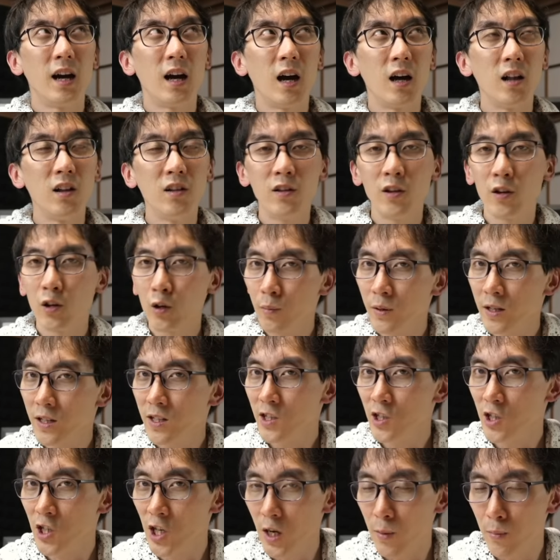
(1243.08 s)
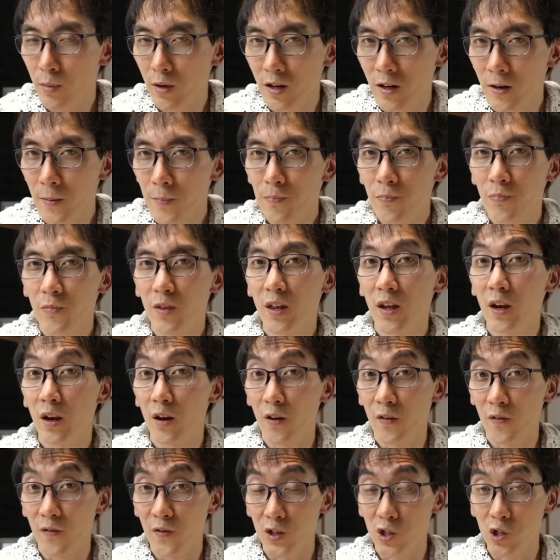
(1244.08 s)
a little bit cheaper than an
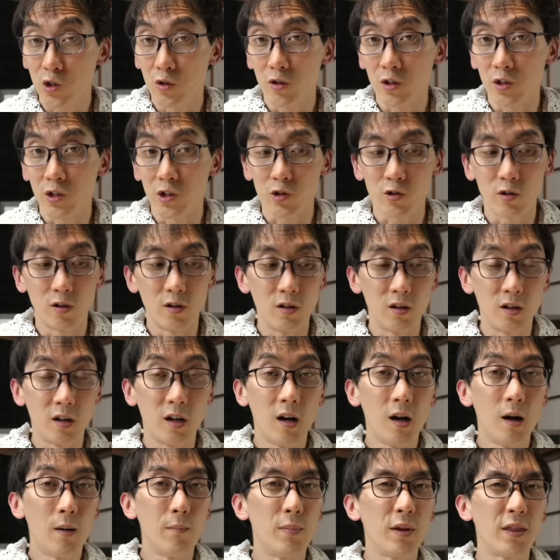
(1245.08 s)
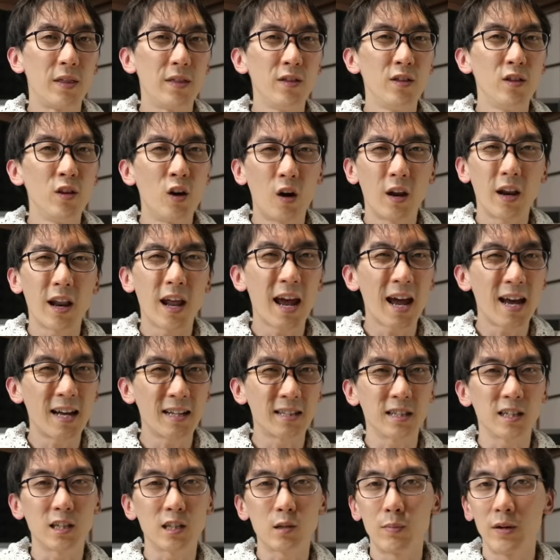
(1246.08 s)
official controller, but not
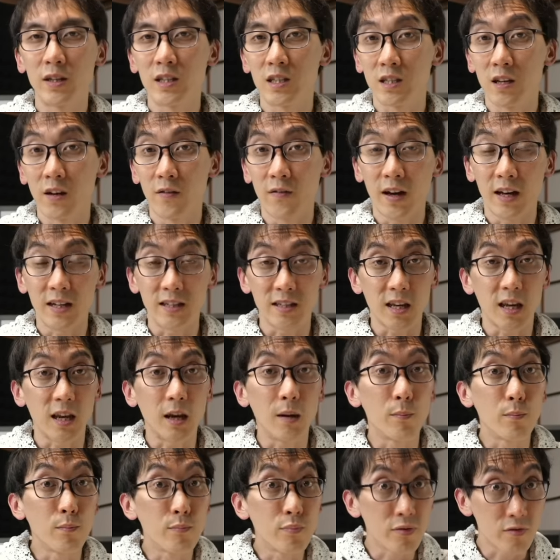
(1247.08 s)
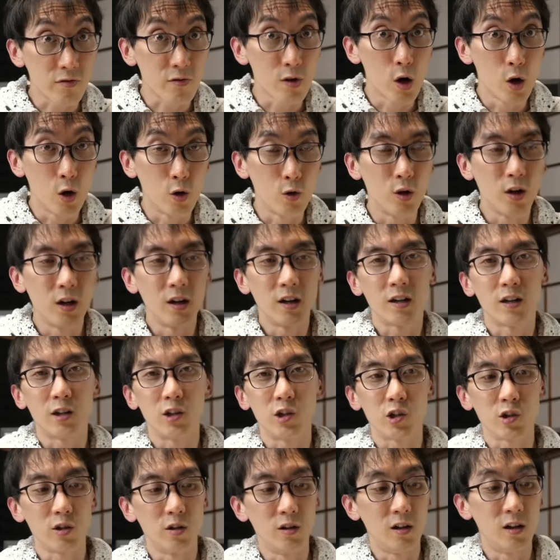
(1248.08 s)
as expensive as a pro
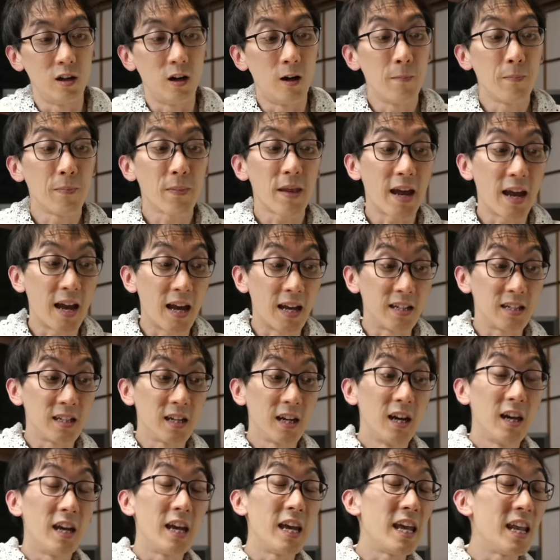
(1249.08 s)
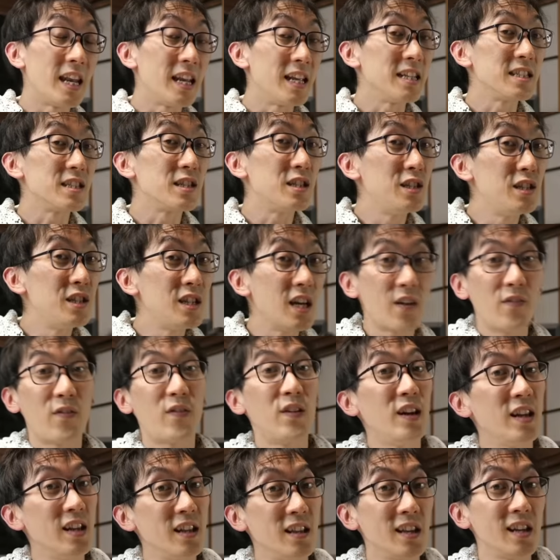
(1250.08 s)
controller, and it is
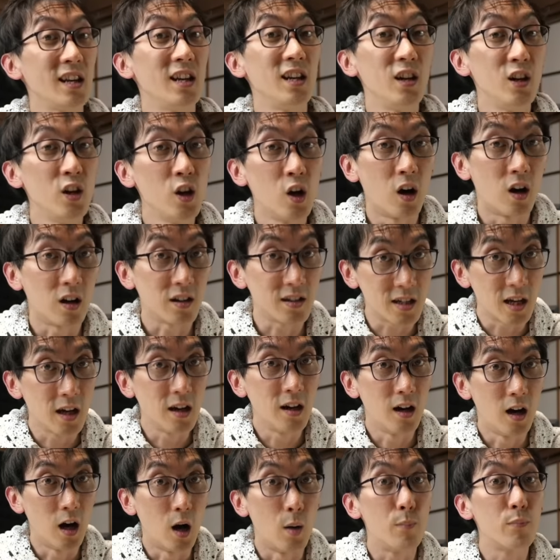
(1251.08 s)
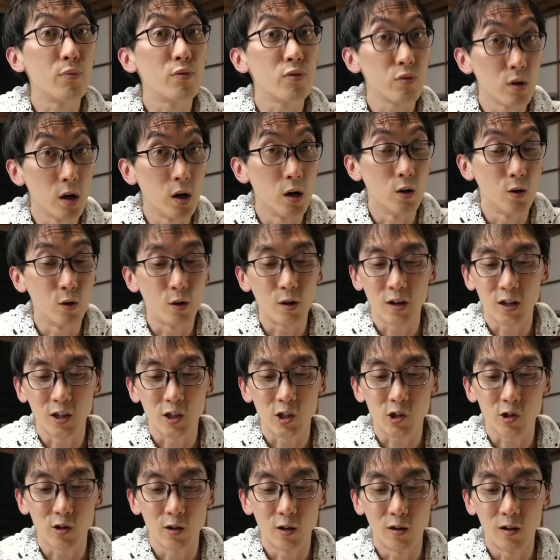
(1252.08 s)
definitely not a pro
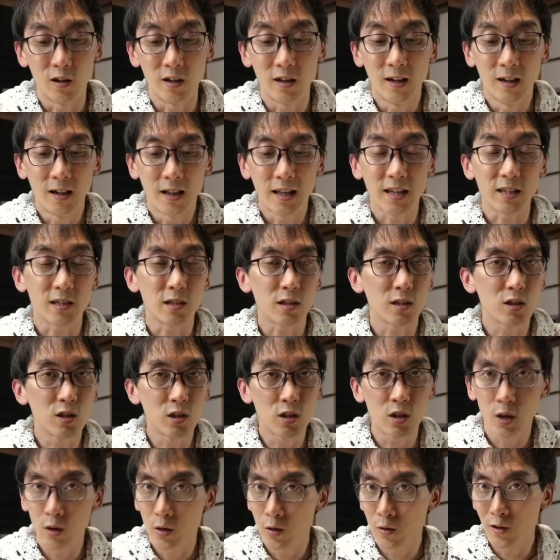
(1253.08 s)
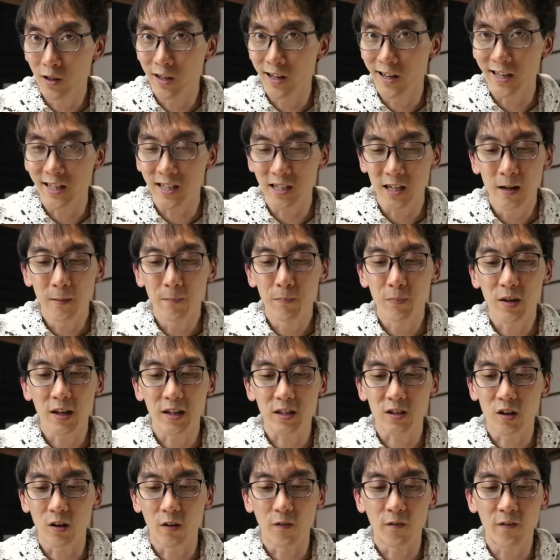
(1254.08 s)
controller. It's too light,
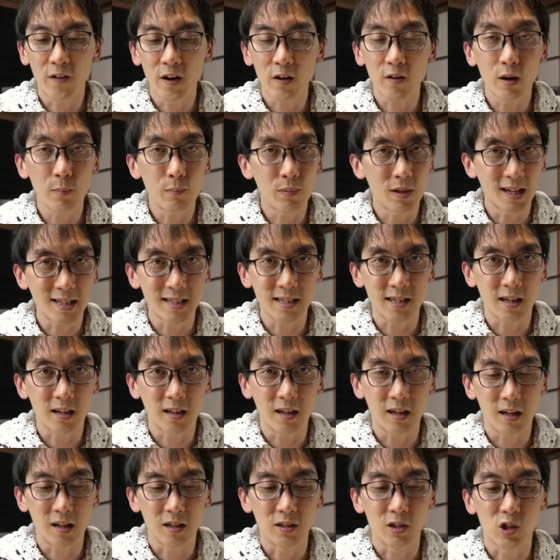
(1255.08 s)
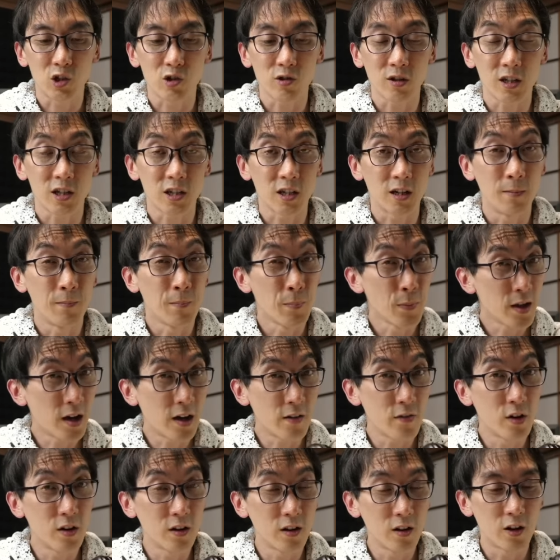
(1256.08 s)
it's got very plastically construction.
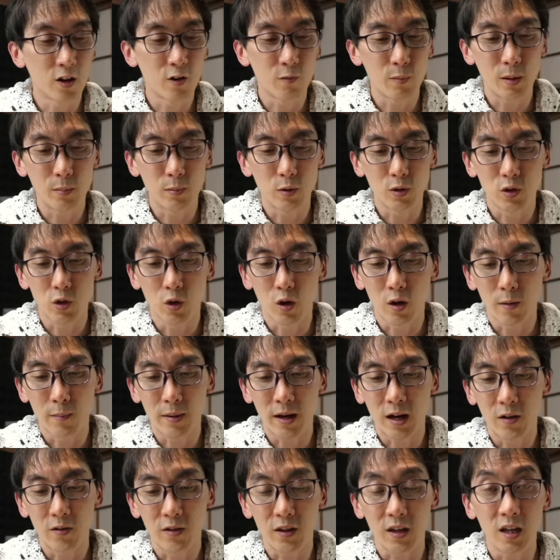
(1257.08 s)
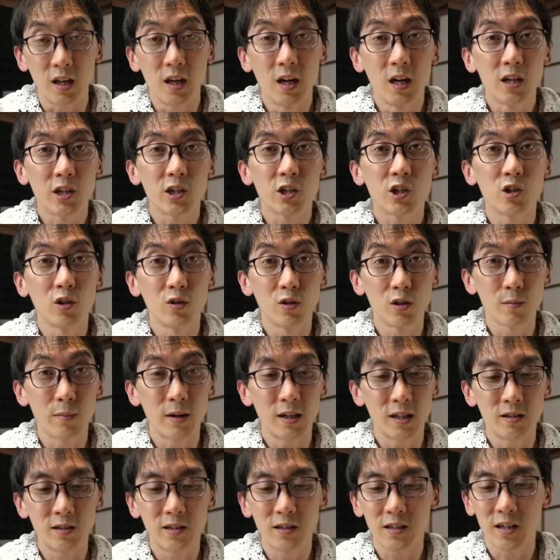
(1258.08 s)
I've heard a lot of people talk about the shoulder
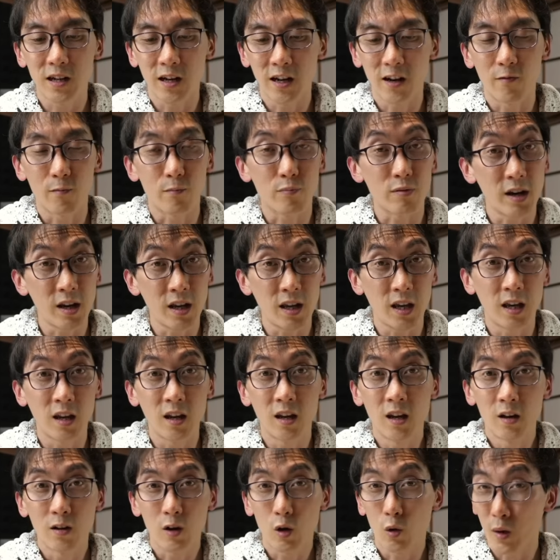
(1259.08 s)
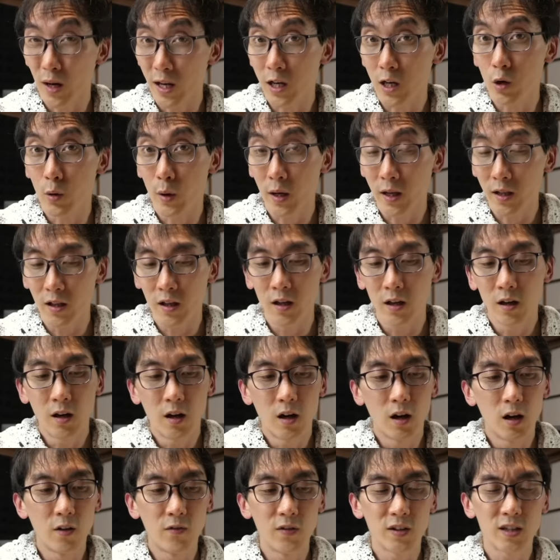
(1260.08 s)
buttons kind of breaking quite quickly
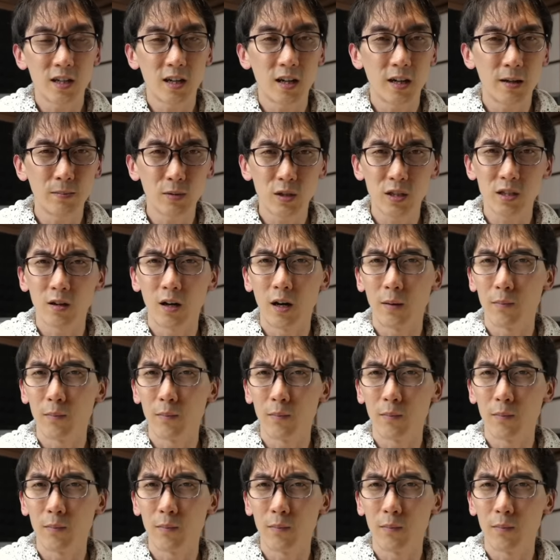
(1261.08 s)
over time, so